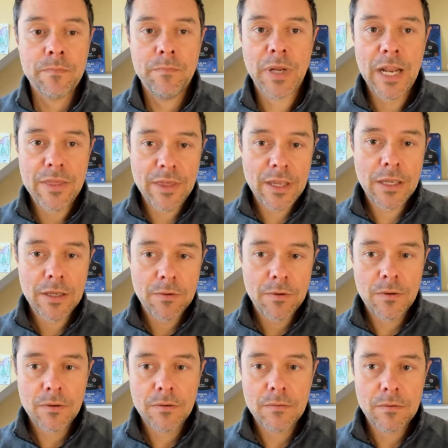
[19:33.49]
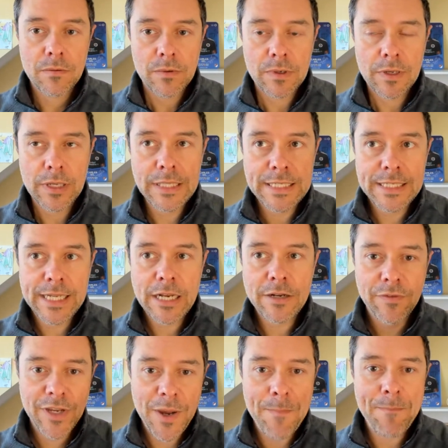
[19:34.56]
But I think instead
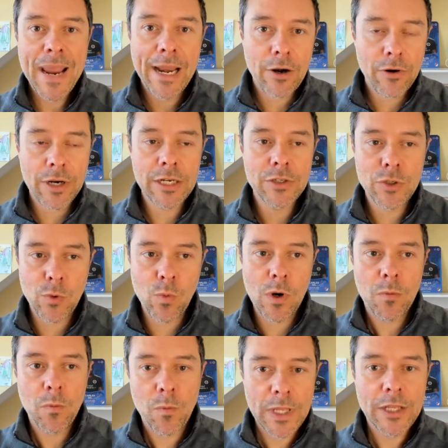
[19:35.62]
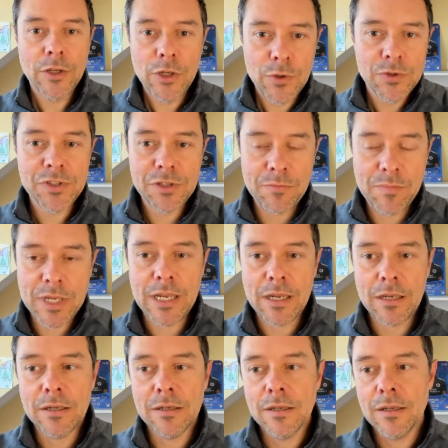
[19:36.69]
of comparing to what it used to
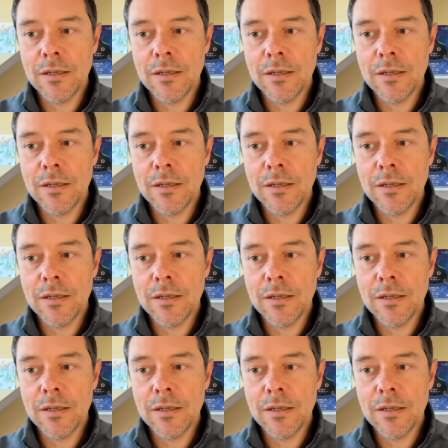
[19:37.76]
be,